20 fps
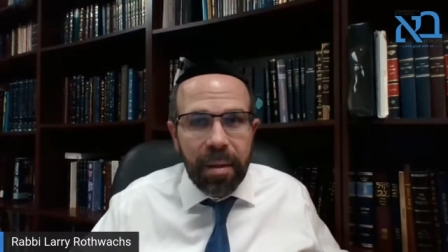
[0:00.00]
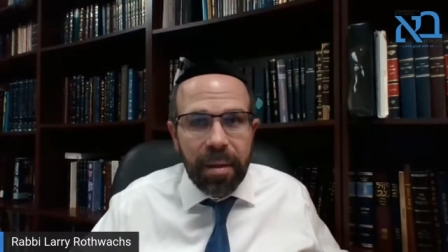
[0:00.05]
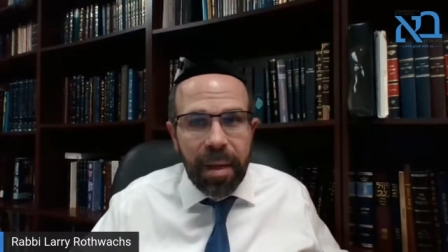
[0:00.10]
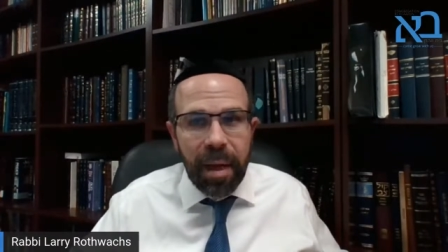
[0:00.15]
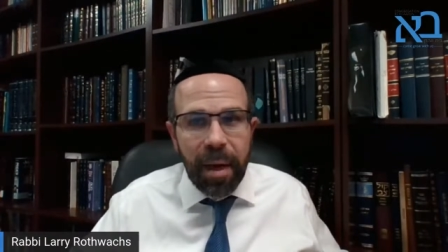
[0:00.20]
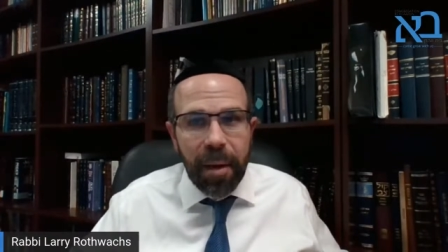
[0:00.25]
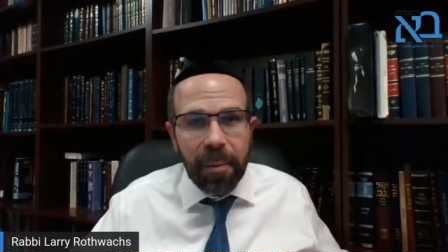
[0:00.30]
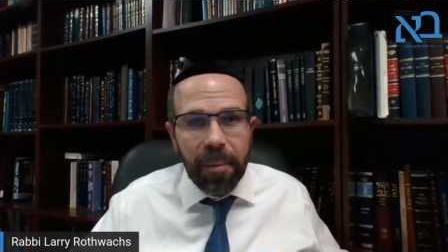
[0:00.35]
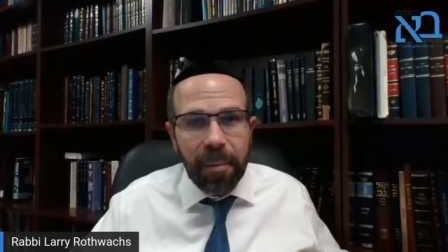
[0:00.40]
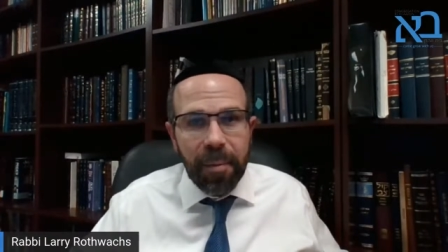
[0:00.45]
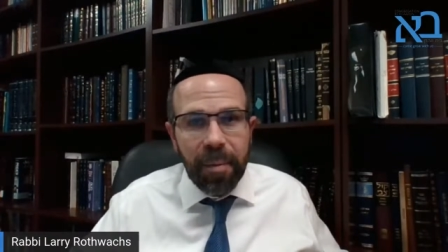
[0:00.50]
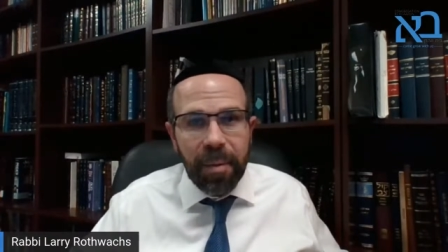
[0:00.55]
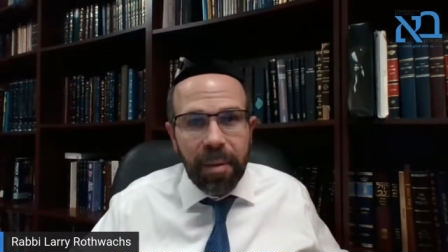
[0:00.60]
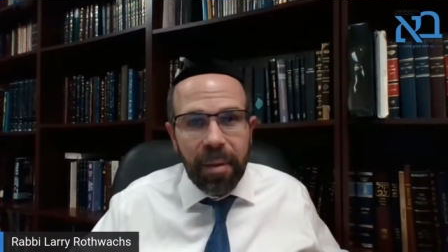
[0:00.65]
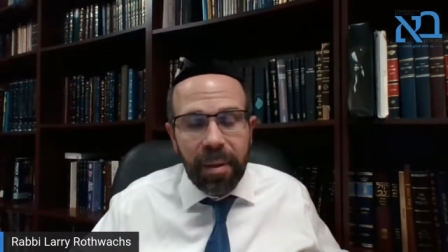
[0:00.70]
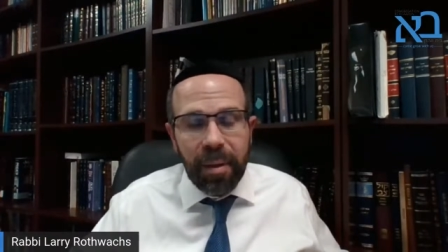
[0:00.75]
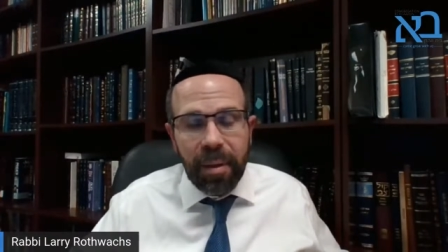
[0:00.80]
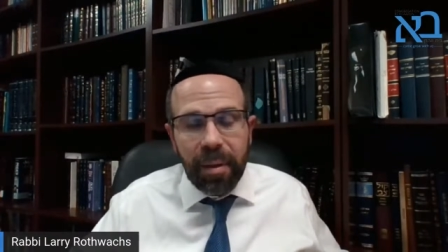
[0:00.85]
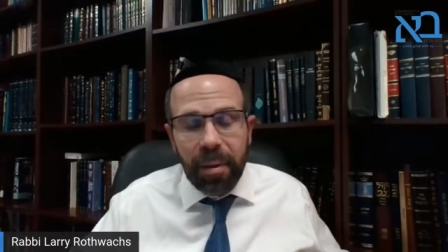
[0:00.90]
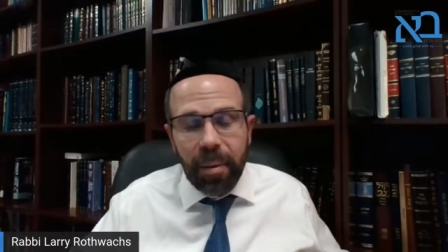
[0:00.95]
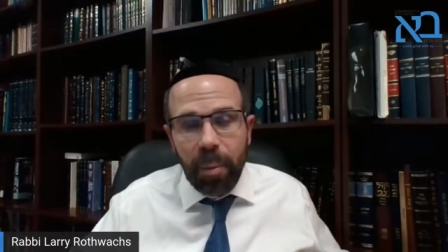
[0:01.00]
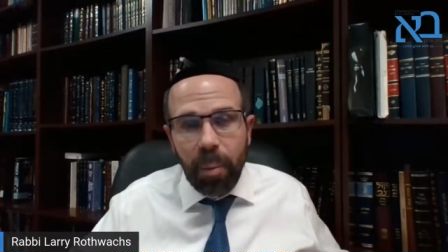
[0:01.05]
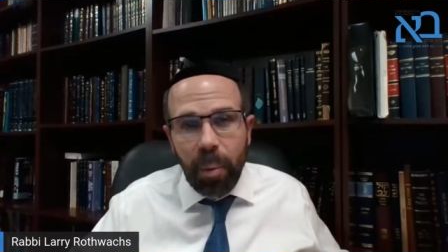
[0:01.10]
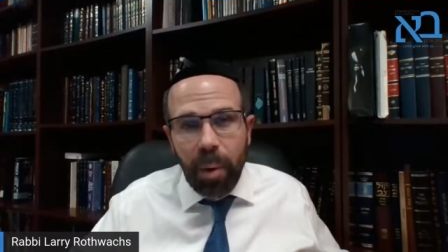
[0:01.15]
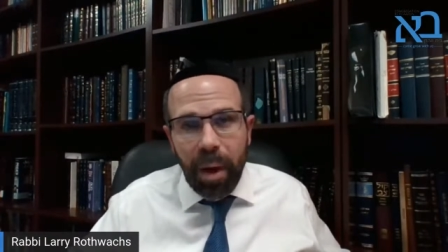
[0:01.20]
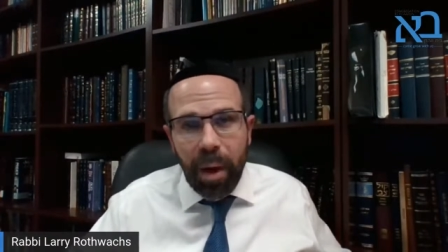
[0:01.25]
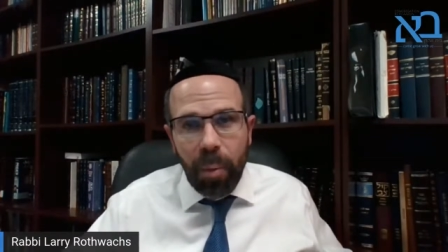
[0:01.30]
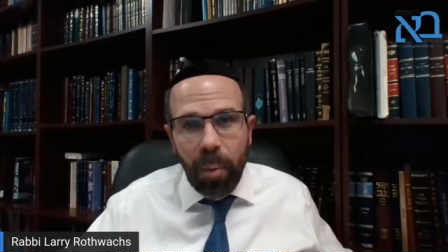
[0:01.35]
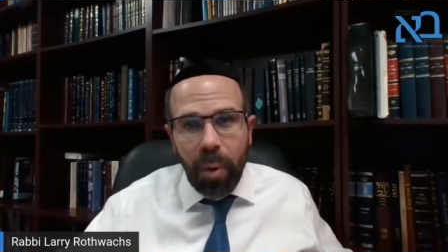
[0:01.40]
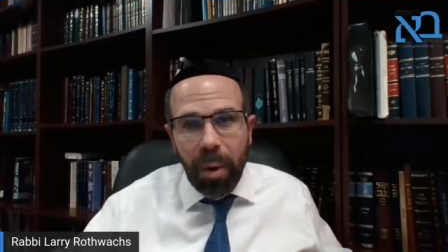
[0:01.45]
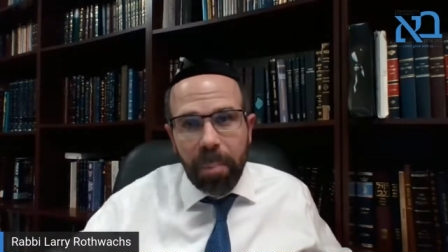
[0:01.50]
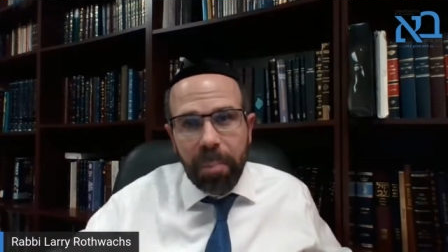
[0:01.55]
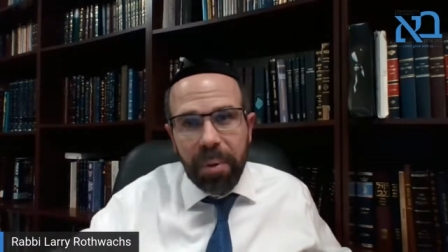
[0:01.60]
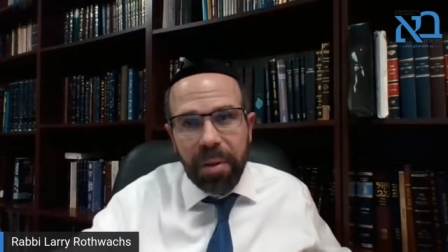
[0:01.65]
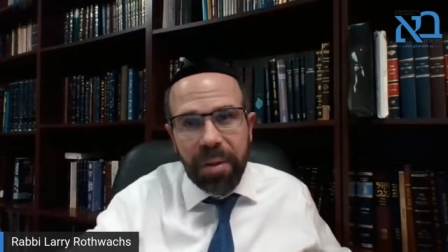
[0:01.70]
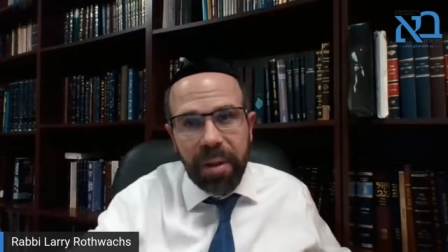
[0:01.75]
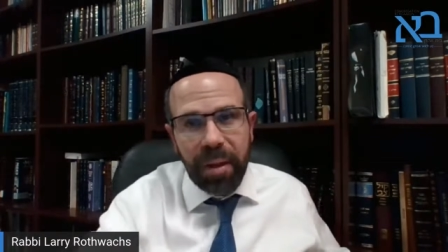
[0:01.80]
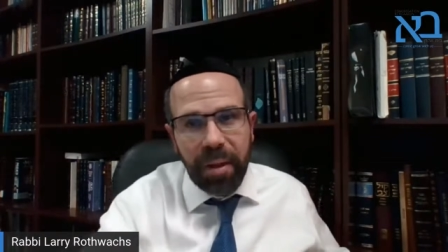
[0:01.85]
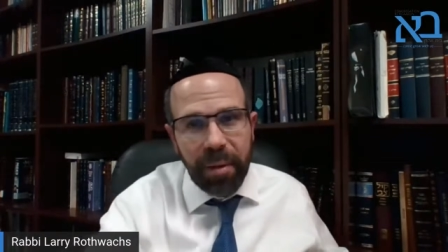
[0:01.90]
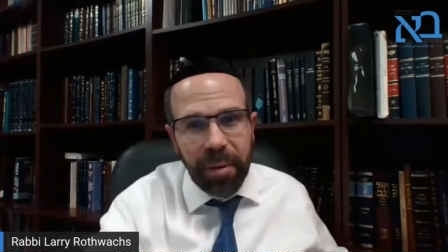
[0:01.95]
Now, at one
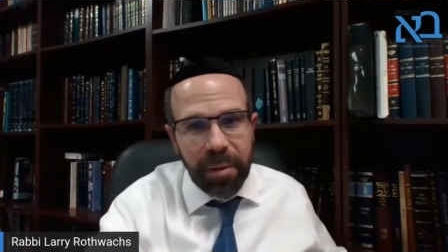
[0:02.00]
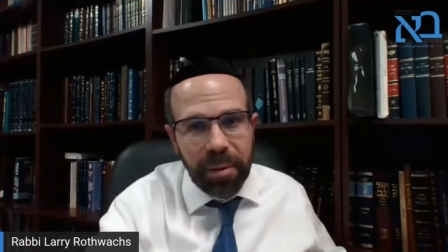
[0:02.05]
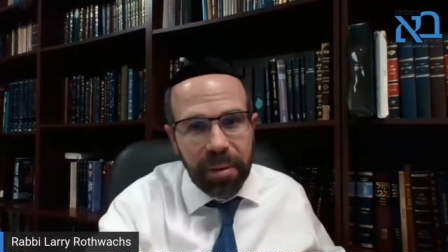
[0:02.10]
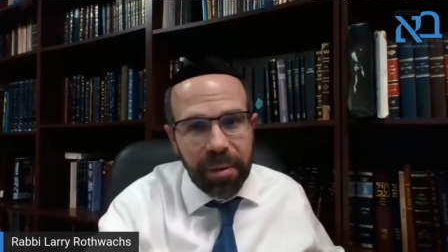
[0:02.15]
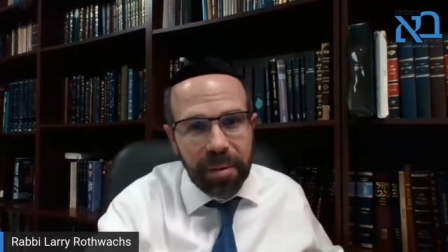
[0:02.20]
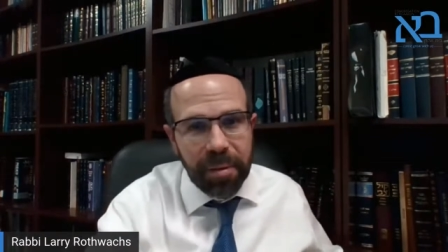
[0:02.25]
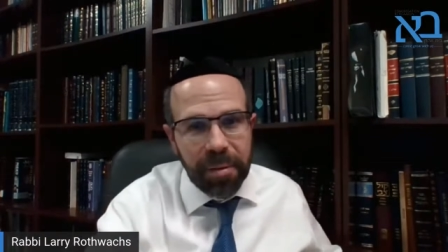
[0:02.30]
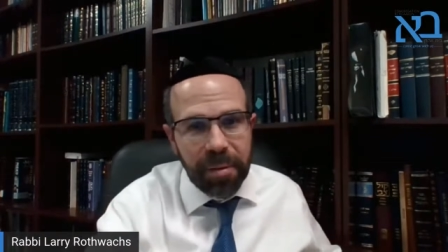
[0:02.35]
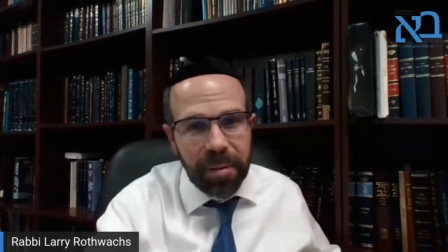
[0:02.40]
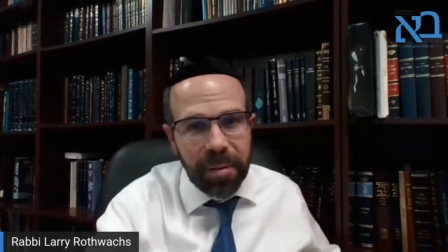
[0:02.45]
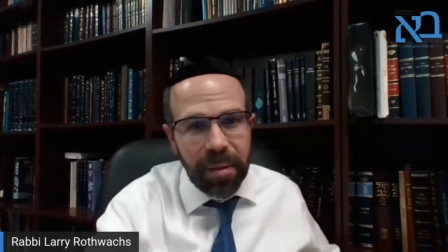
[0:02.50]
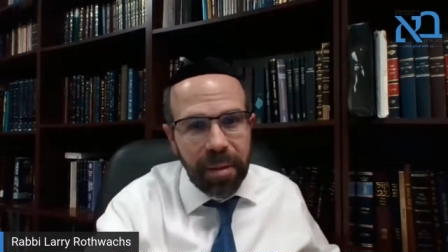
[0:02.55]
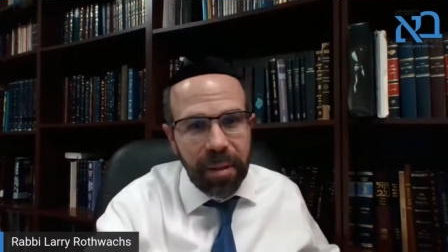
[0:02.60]
particular